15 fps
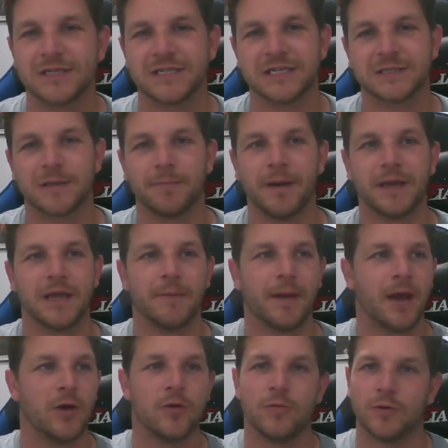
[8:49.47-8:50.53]
this debate
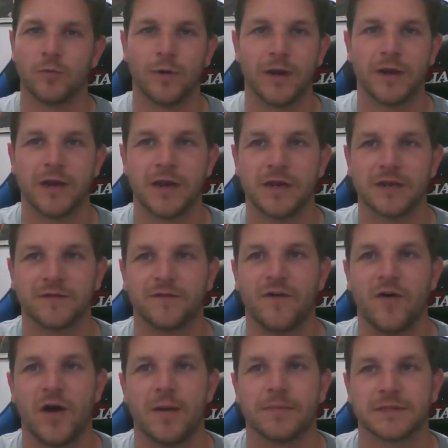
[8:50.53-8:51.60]
about who would win in a
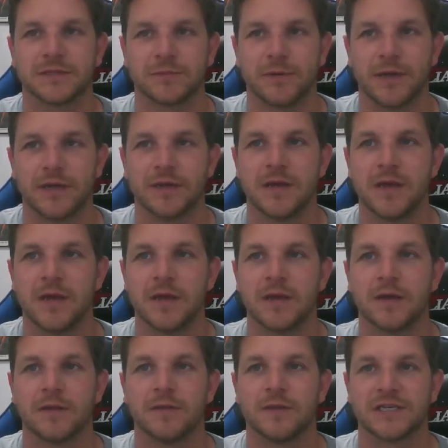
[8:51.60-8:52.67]
fight between
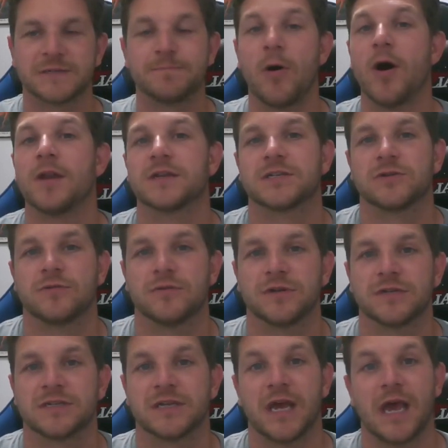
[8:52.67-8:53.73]
the
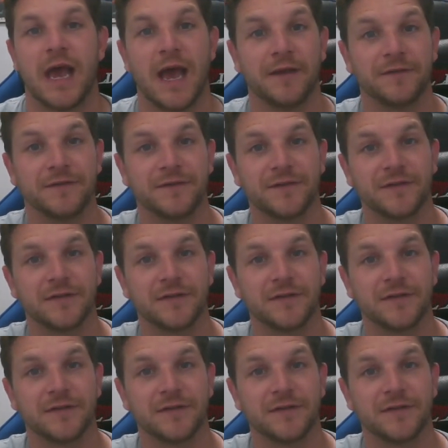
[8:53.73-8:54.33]
Spinosaurus and